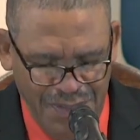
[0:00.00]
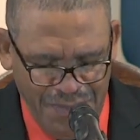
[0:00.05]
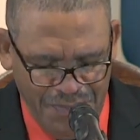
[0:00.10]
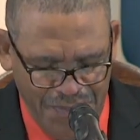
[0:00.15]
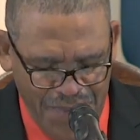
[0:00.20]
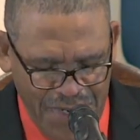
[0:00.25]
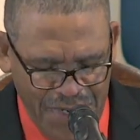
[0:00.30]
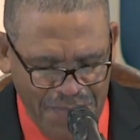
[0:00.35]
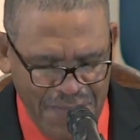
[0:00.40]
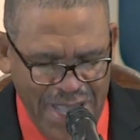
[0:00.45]

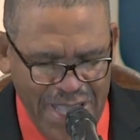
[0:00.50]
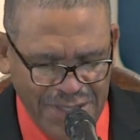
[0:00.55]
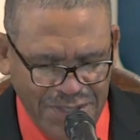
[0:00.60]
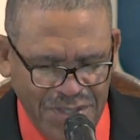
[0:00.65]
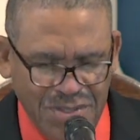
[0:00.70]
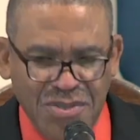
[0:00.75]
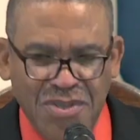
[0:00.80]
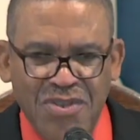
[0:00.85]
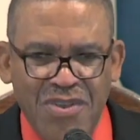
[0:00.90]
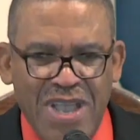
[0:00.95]
Brother
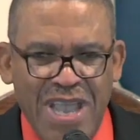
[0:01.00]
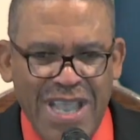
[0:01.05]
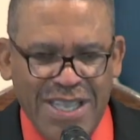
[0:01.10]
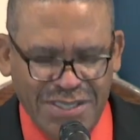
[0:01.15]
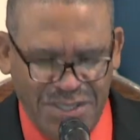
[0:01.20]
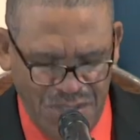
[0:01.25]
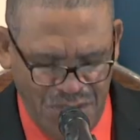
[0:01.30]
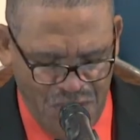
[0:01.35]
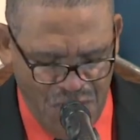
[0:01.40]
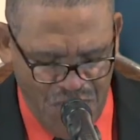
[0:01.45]
Matthew, you
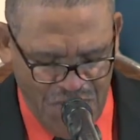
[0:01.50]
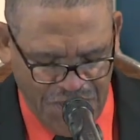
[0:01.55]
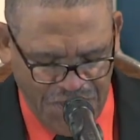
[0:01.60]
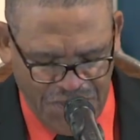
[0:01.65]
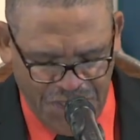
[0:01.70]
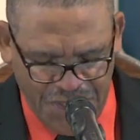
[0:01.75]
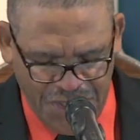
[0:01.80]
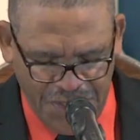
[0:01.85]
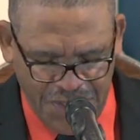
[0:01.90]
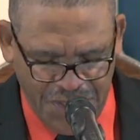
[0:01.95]
asked the
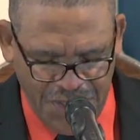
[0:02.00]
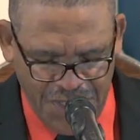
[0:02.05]
question,